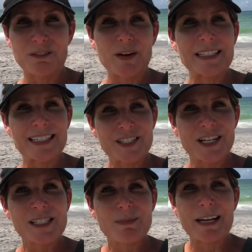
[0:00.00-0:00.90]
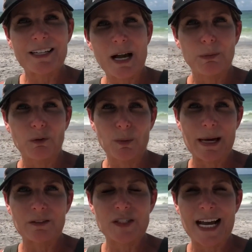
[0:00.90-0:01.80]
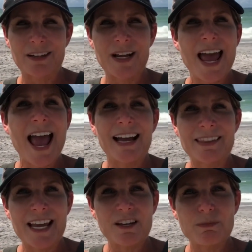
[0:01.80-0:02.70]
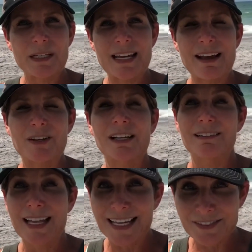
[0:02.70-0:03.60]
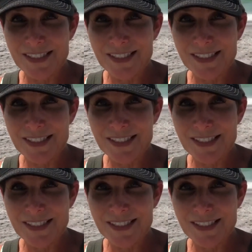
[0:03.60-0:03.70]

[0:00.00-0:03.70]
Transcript: In fact, I just met a couple from out of town and they have been having a lot of